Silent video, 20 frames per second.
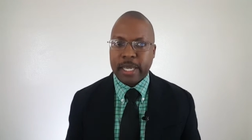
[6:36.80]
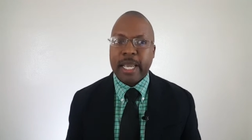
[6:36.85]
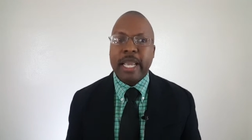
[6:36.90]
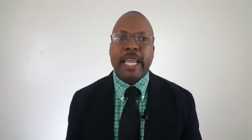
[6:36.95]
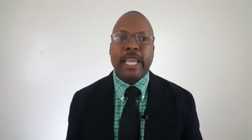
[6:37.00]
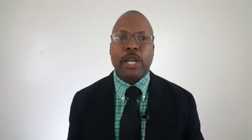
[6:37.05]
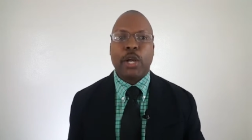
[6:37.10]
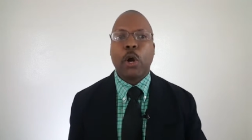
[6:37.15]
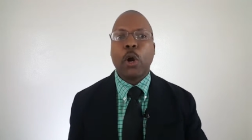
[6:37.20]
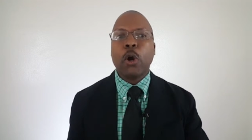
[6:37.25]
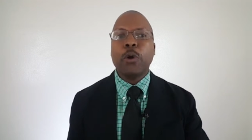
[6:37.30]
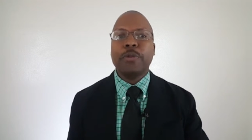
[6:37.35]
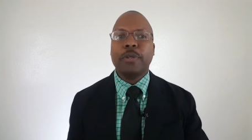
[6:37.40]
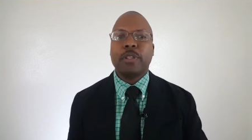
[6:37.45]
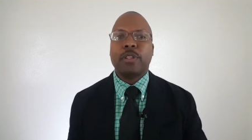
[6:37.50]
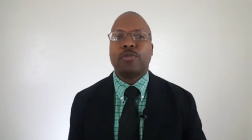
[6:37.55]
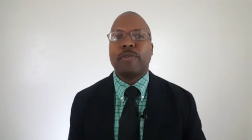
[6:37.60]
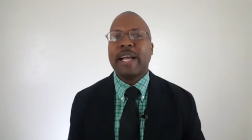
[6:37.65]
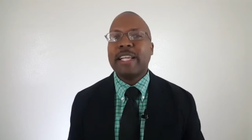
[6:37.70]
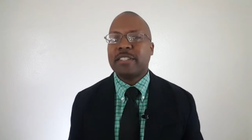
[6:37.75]
He heard the
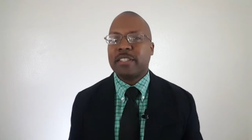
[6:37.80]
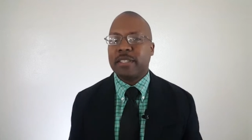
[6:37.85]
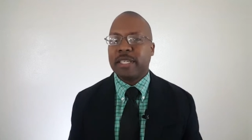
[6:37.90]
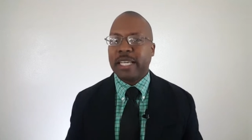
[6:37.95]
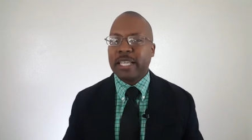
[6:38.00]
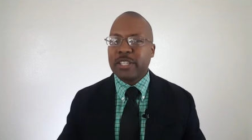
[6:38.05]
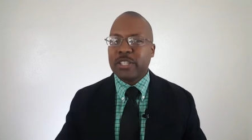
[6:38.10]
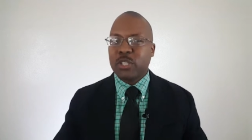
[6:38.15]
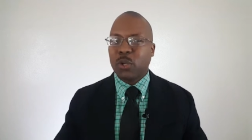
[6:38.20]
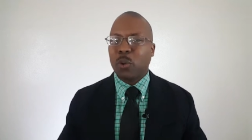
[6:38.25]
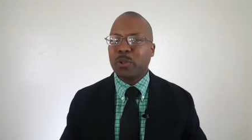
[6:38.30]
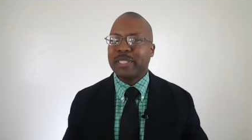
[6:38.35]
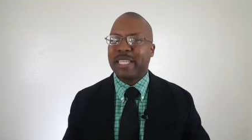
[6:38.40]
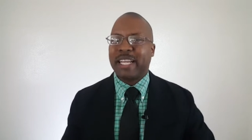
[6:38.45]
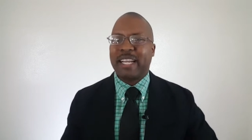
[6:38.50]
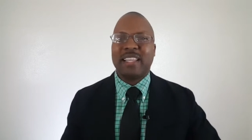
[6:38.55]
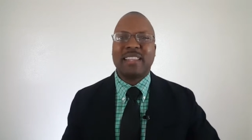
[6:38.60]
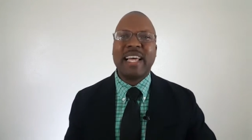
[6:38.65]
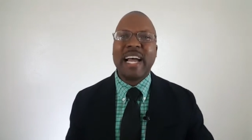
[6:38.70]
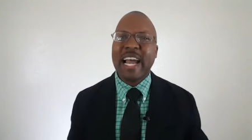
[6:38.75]
threats and insults
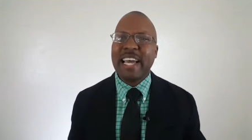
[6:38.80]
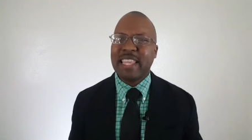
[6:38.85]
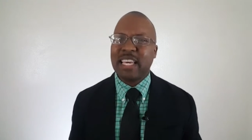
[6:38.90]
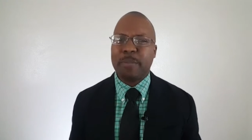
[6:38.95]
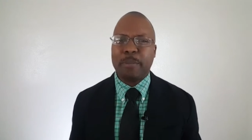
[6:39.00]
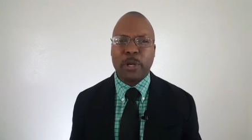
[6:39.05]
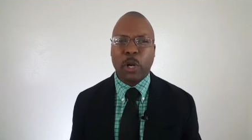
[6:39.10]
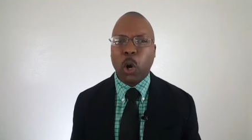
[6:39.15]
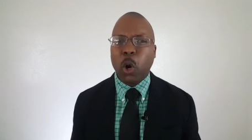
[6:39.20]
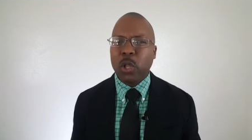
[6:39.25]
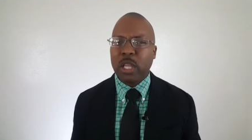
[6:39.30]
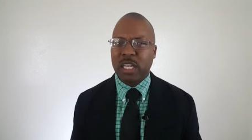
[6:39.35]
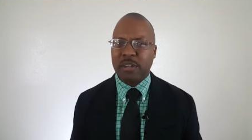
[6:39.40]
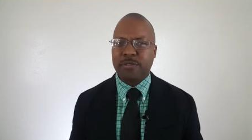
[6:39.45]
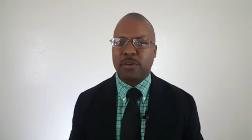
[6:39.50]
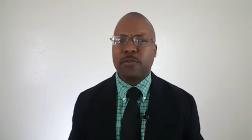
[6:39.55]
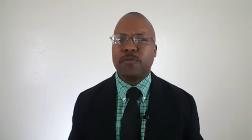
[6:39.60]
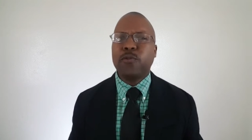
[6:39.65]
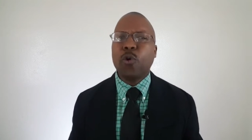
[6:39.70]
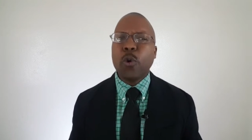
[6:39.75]
that Goliath had been hurling
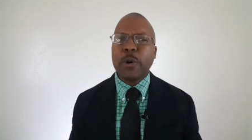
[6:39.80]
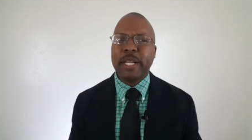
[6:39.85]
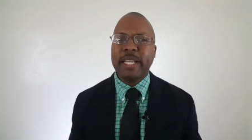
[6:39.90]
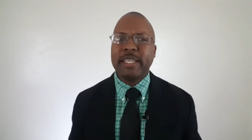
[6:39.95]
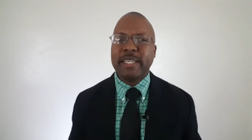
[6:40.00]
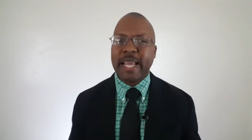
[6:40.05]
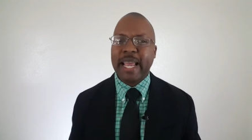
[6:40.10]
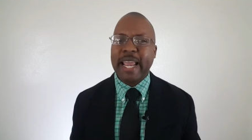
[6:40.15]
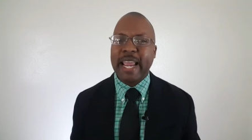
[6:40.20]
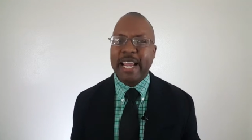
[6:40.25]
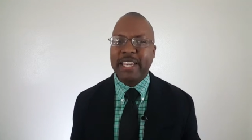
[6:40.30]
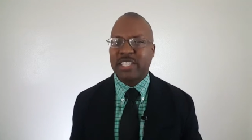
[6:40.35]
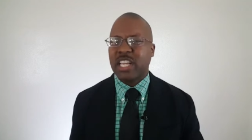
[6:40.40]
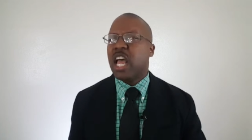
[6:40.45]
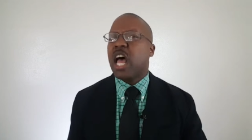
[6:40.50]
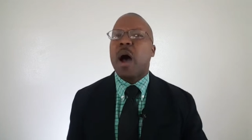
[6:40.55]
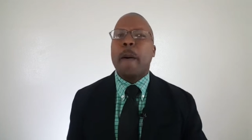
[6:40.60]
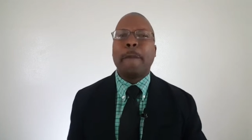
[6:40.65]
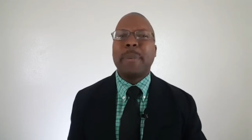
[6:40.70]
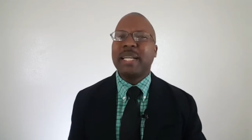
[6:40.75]
for 40 days,
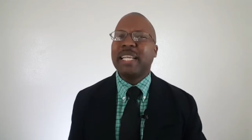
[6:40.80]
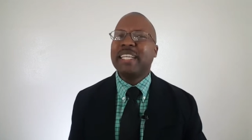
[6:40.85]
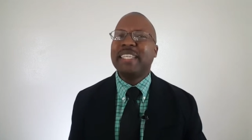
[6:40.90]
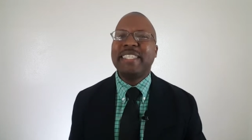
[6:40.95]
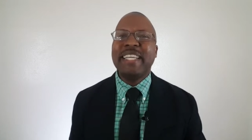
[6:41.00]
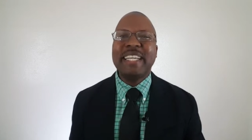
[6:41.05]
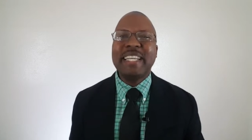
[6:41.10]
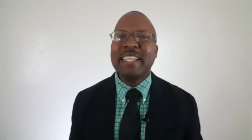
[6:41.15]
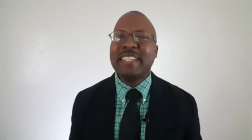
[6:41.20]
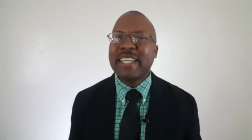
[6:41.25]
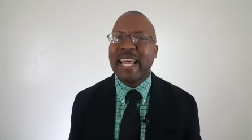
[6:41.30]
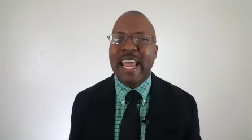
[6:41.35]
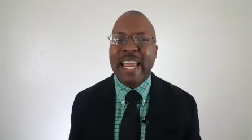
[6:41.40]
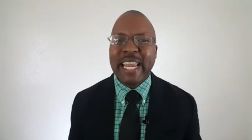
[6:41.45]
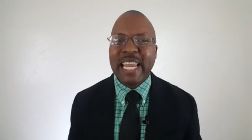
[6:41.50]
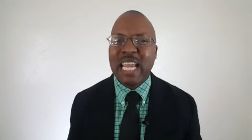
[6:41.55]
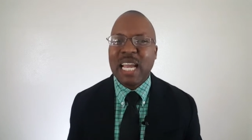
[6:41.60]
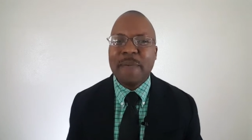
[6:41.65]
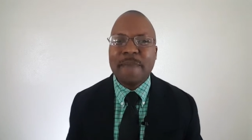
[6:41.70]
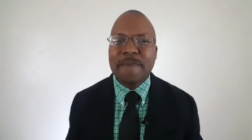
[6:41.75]
but it didn't
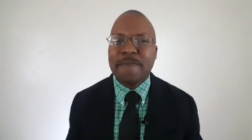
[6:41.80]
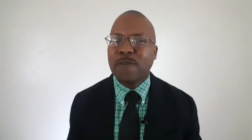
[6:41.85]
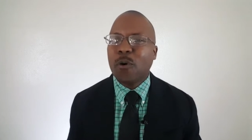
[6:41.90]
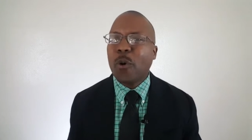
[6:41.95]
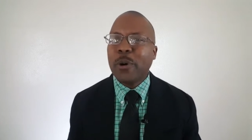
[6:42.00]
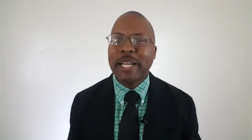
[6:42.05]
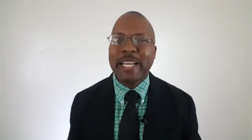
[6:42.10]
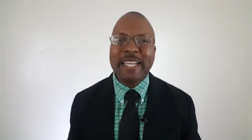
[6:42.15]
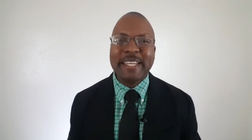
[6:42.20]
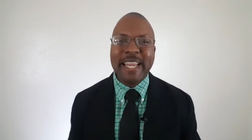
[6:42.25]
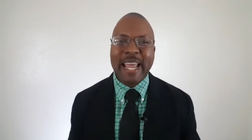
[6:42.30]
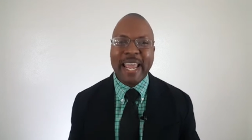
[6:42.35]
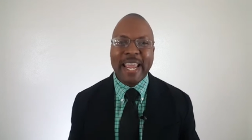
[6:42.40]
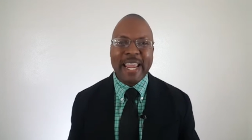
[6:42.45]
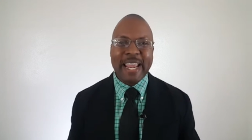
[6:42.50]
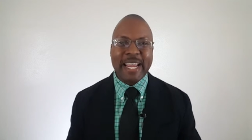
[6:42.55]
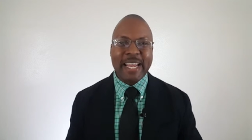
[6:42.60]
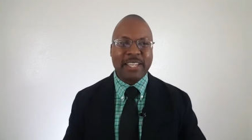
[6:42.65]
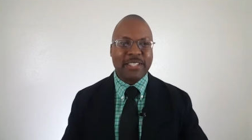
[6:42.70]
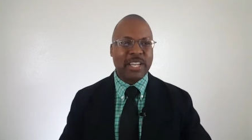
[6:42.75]
take him 40
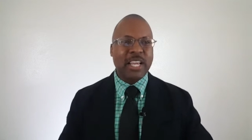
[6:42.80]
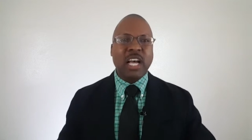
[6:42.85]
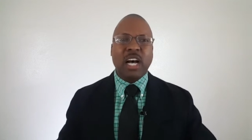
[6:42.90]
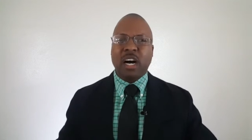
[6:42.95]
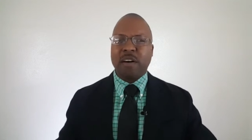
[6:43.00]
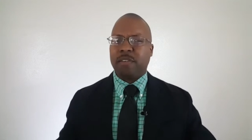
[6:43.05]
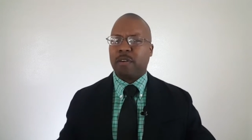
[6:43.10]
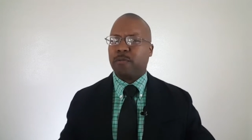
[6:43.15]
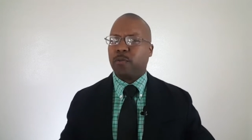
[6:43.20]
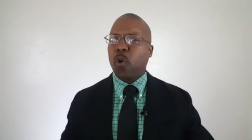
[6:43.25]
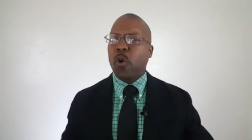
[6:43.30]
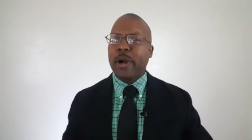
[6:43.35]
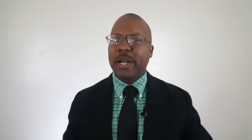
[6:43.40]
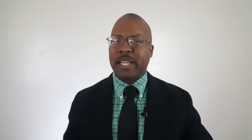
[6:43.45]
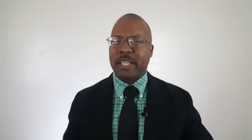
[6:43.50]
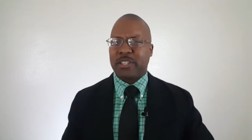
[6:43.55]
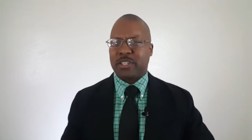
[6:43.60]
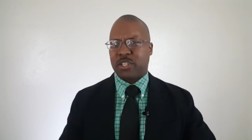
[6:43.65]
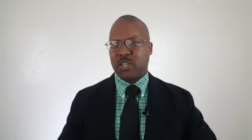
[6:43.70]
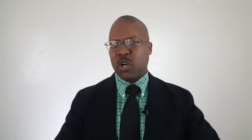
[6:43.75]
days of
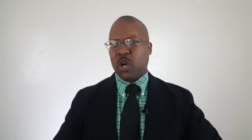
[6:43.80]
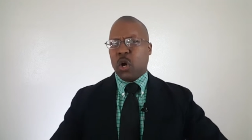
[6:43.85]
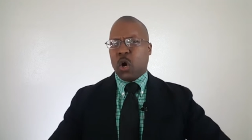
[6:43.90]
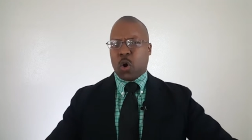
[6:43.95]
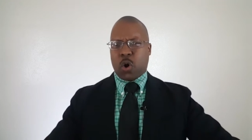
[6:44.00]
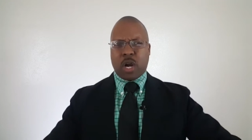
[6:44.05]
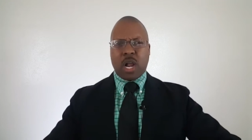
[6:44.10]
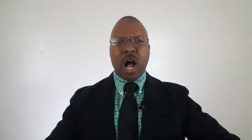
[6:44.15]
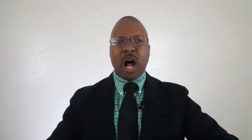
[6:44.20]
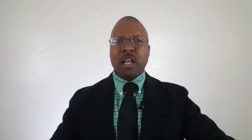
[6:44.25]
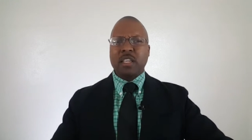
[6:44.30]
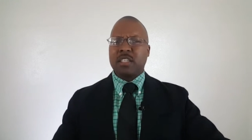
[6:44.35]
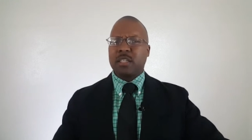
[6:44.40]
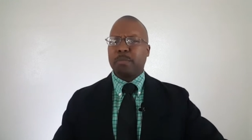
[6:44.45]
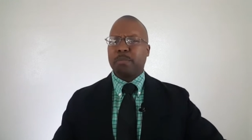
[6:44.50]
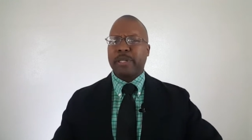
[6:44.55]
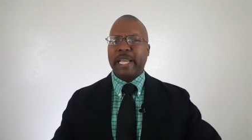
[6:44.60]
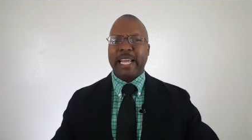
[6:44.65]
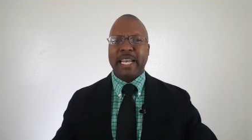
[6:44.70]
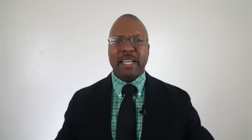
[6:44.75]
avoidance or
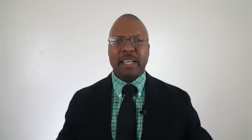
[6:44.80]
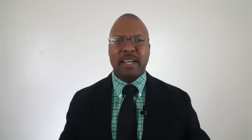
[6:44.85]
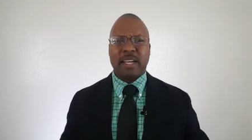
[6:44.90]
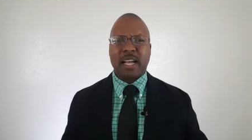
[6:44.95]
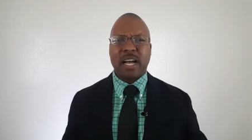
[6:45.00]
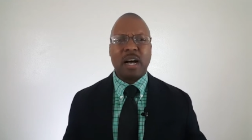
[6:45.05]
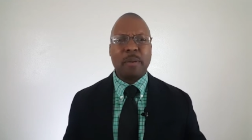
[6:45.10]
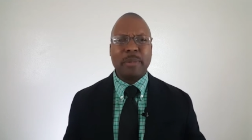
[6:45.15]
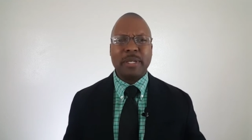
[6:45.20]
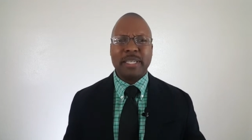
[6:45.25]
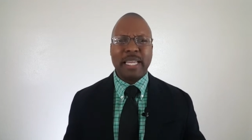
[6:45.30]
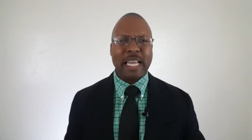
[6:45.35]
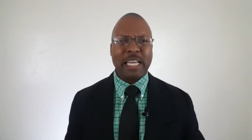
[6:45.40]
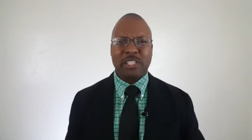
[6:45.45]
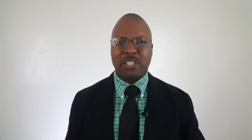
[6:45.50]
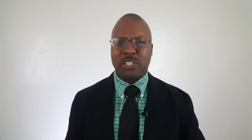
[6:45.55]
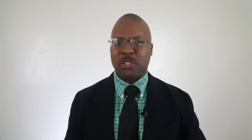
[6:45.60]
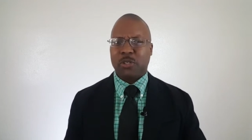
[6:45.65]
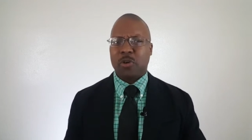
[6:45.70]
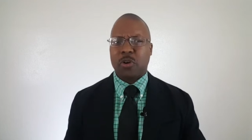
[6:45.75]
contemplating
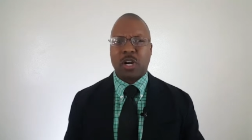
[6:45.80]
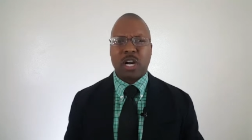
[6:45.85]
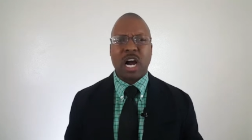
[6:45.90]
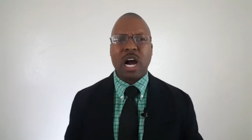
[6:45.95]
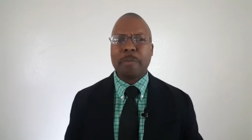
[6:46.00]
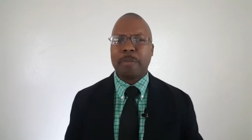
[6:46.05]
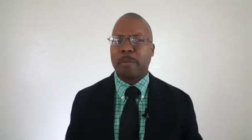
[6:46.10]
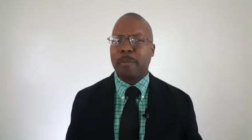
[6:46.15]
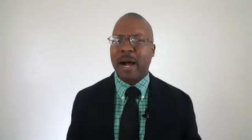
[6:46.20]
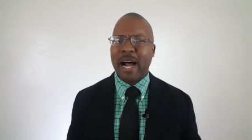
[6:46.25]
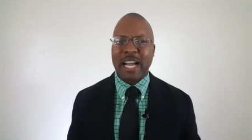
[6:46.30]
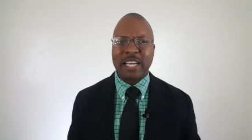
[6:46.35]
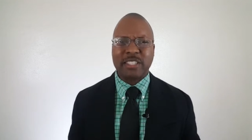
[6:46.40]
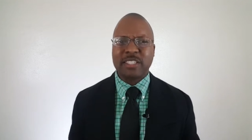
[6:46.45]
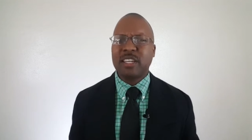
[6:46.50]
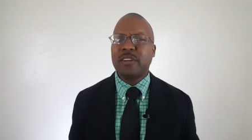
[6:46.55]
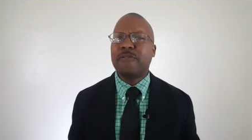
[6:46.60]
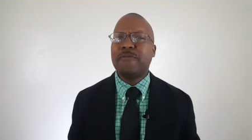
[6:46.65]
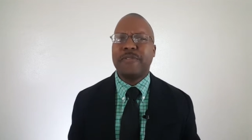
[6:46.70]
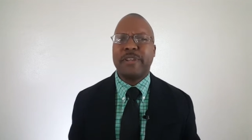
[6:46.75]
accommodation or compromise
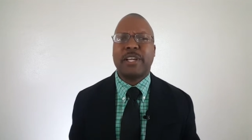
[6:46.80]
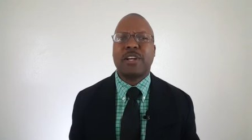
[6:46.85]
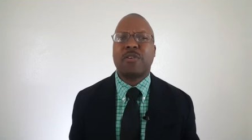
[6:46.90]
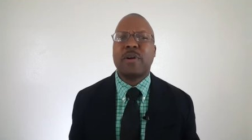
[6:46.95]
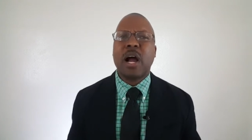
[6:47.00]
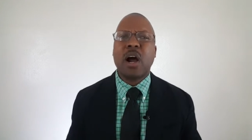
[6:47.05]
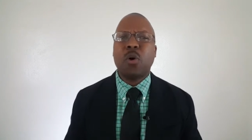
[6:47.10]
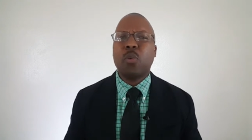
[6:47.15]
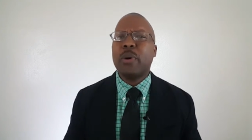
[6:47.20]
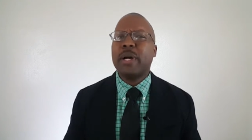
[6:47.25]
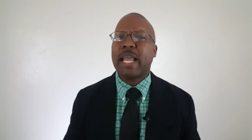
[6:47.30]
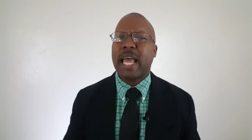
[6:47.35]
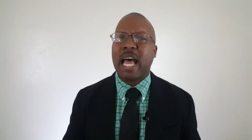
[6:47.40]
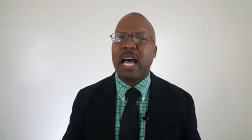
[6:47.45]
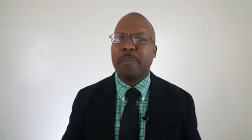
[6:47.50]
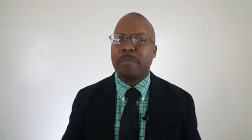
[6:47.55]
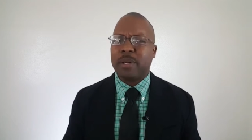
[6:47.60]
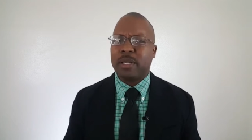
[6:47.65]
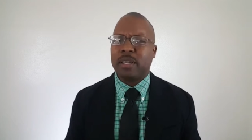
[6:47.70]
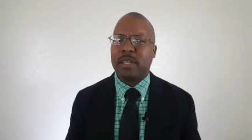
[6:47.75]
to figure out what
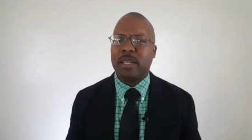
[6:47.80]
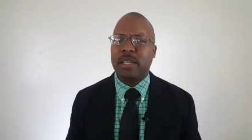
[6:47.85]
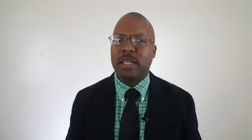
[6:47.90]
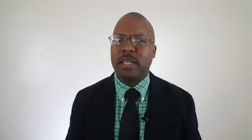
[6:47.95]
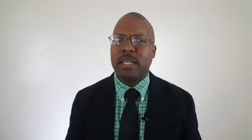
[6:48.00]
happened.